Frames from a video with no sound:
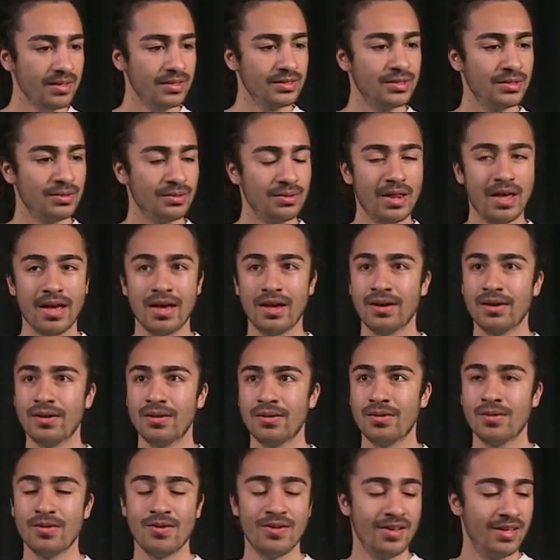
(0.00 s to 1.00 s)
So
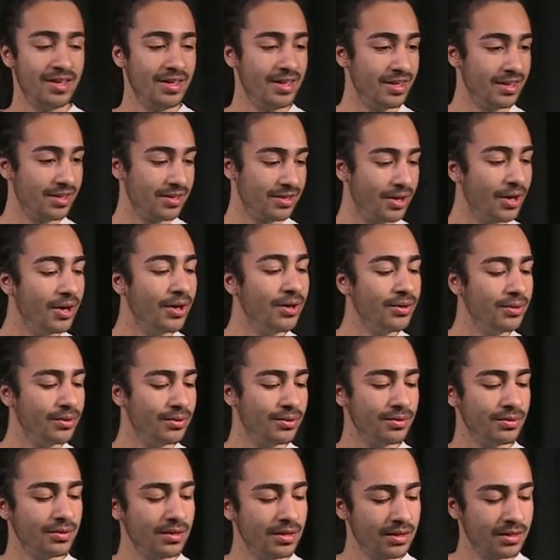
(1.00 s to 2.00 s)
now in
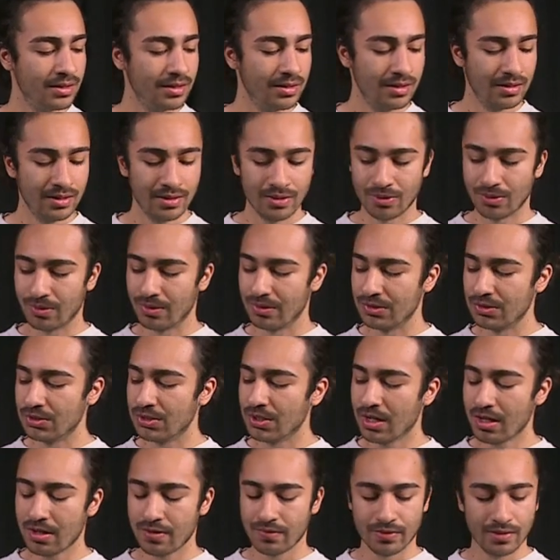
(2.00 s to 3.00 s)
code or in
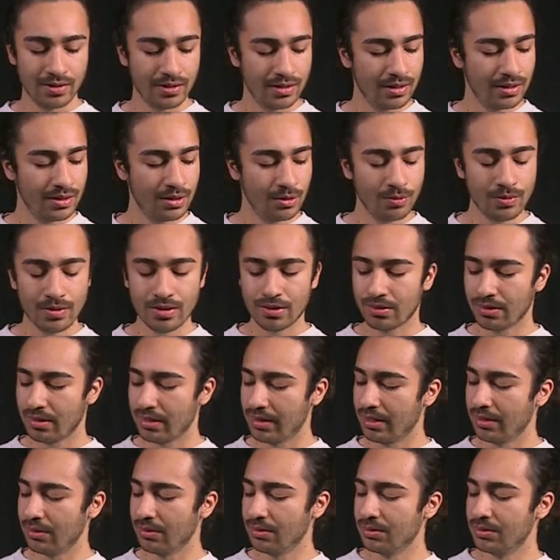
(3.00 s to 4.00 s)
Java, the way you'll,
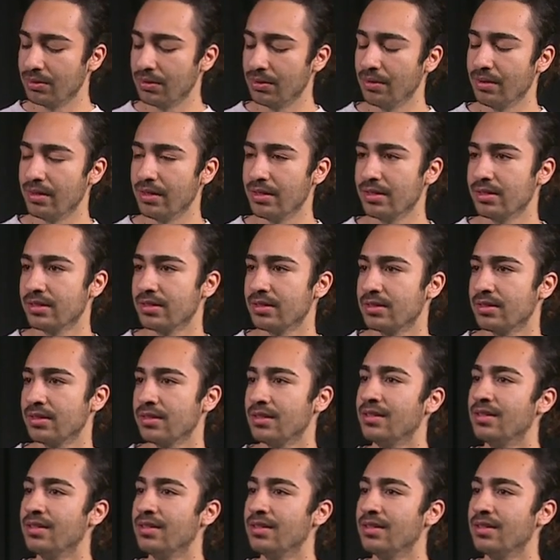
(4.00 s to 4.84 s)
that you'll do this